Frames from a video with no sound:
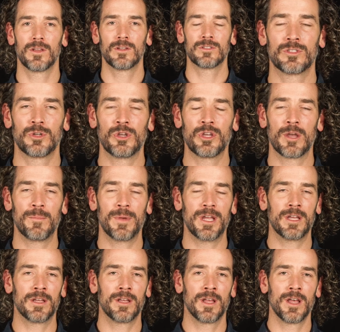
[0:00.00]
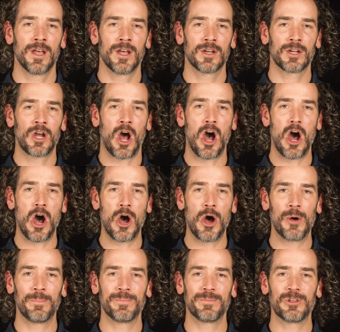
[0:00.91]
So you can be
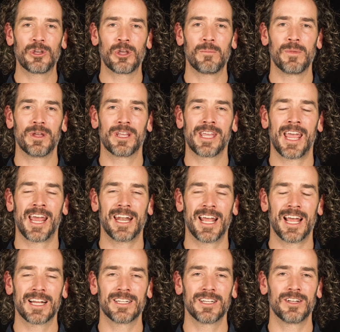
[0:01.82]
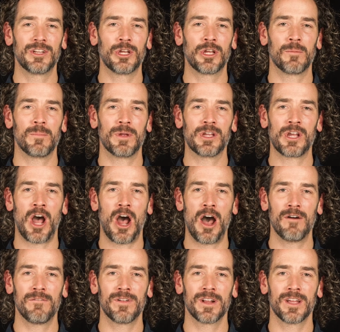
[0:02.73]
calm, you can be connected, you can be
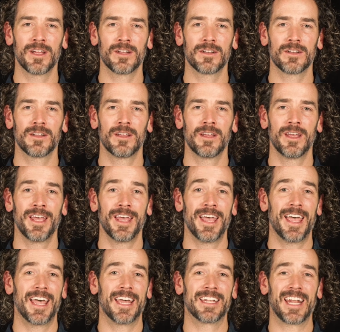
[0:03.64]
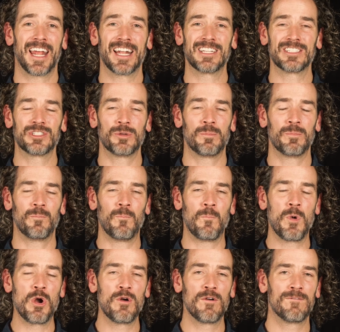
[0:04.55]
confident, and then as you
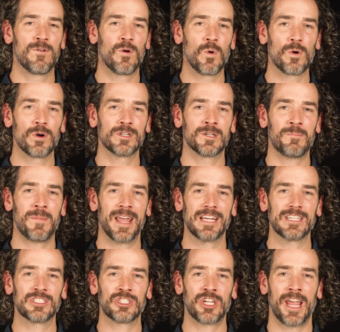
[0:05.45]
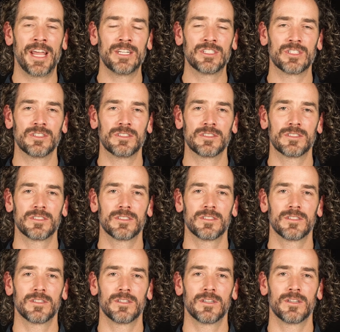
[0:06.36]
move forward to make changes,
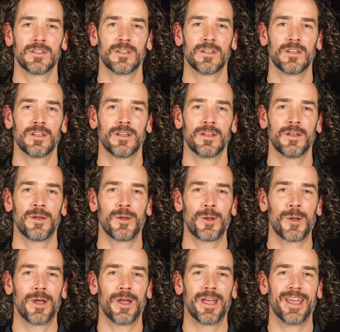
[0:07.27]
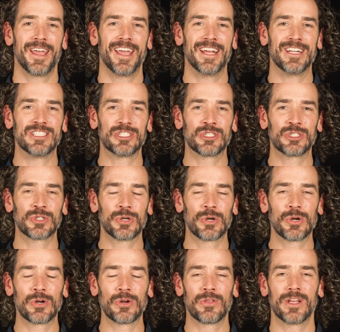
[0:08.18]

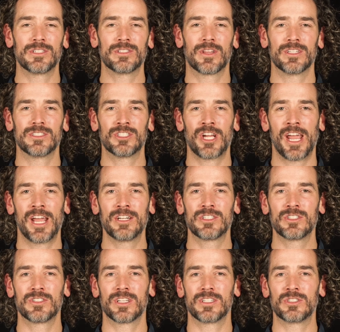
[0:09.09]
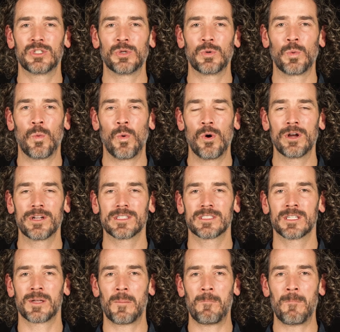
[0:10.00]
ensure that the changes that you
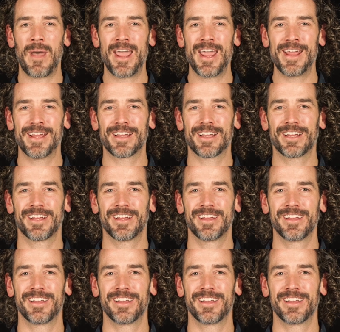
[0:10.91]
want to make